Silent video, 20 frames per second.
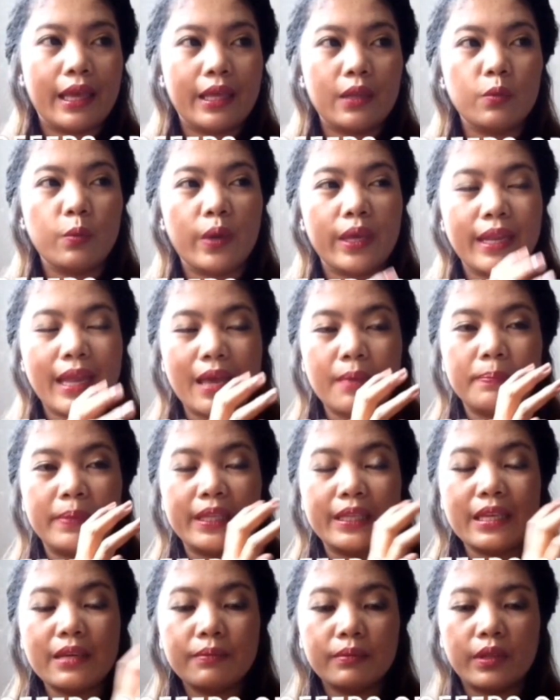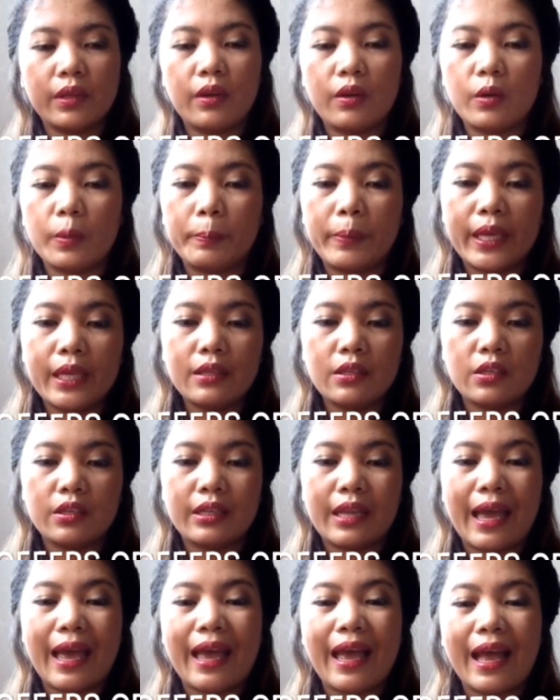and when I believed their
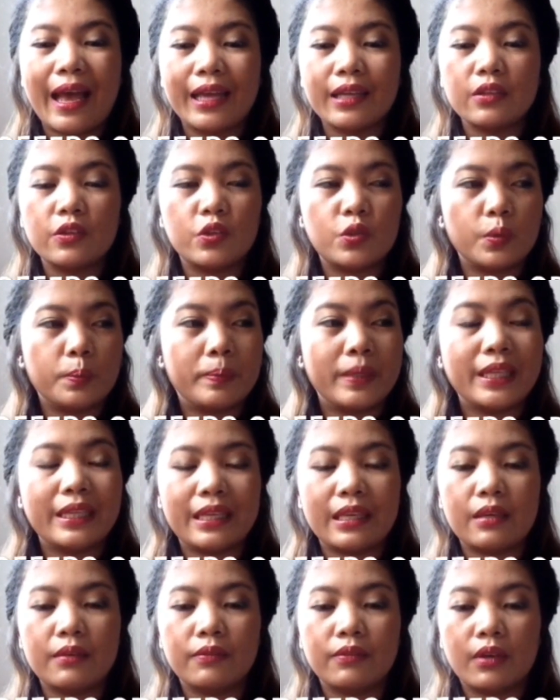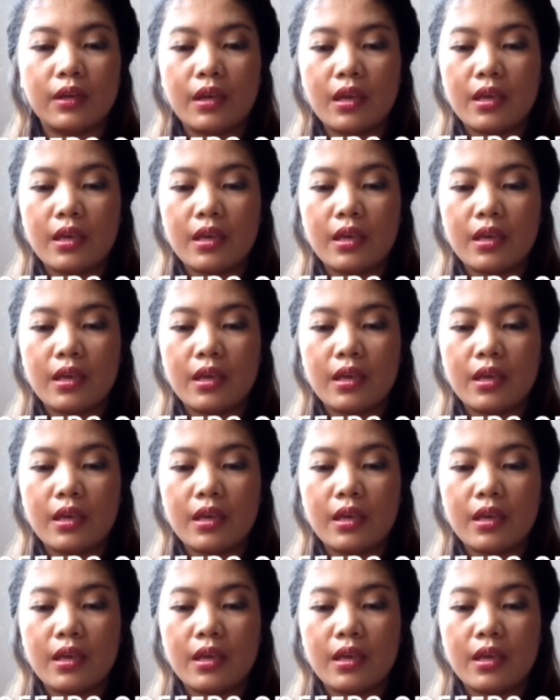opinion, I had to believe